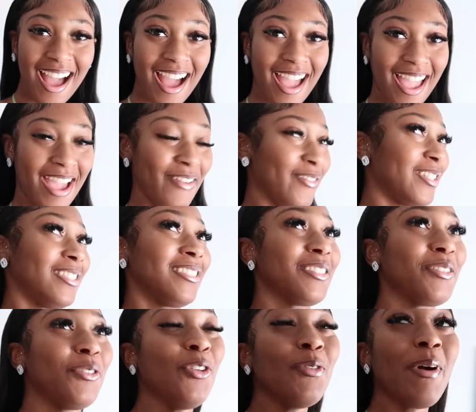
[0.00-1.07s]
I
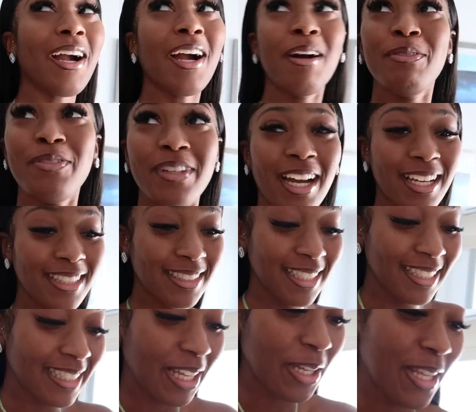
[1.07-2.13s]
haven't called back up with you guys
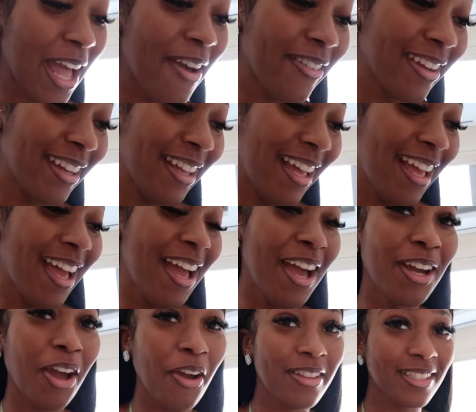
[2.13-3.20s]
since I was
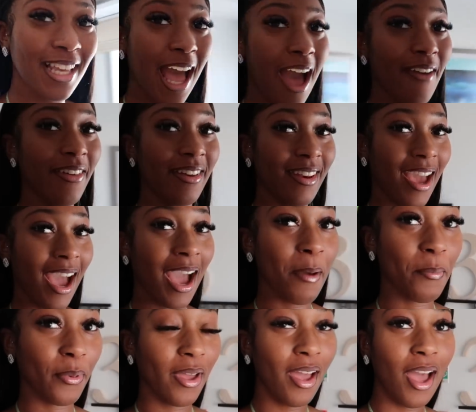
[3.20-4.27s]
going to have a
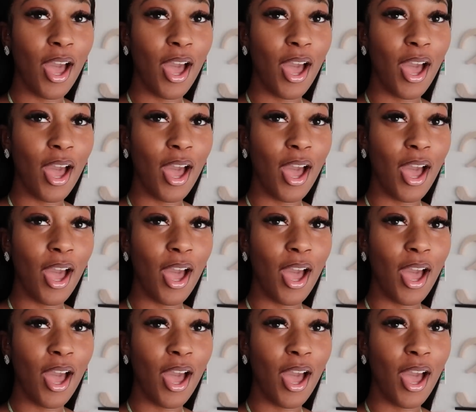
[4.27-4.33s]
nap.